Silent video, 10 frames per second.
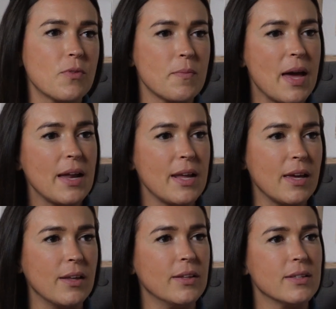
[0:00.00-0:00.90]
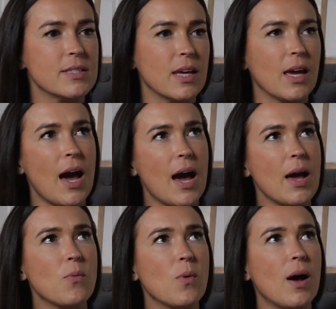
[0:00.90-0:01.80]
from that angle, it's like
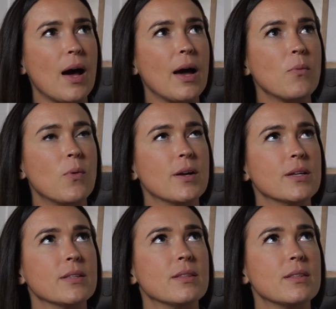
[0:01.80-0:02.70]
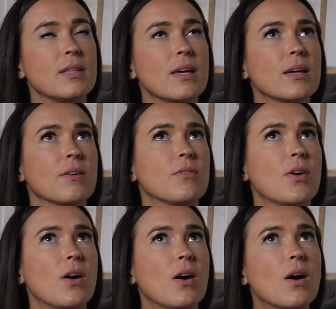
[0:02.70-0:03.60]
I I want to think of
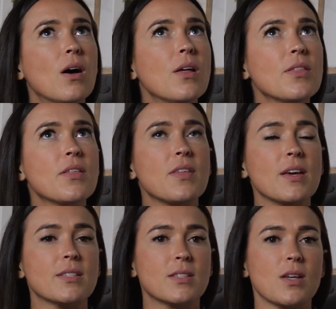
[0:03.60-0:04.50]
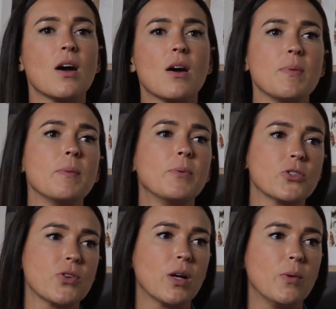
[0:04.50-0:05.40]
all the things our people
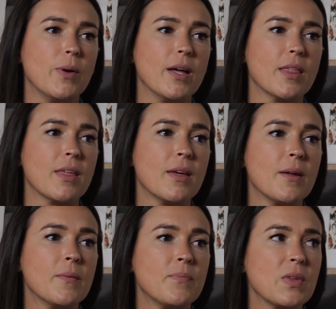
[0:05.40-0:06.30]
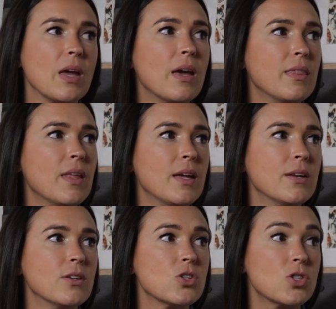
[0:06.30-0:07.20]
struggle with and yeah.
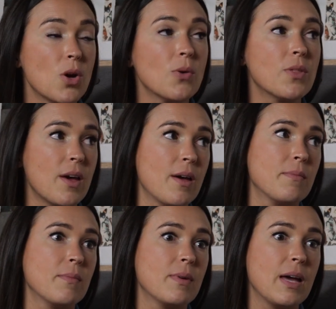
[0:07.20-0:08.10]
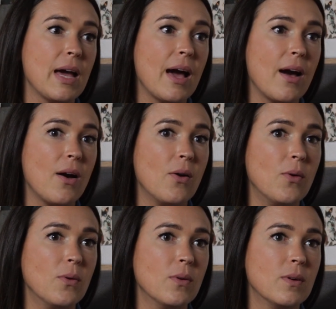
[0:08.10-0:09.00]
then show them
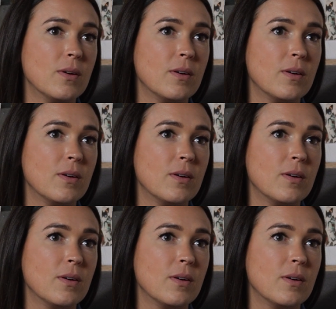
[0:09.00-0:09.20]
how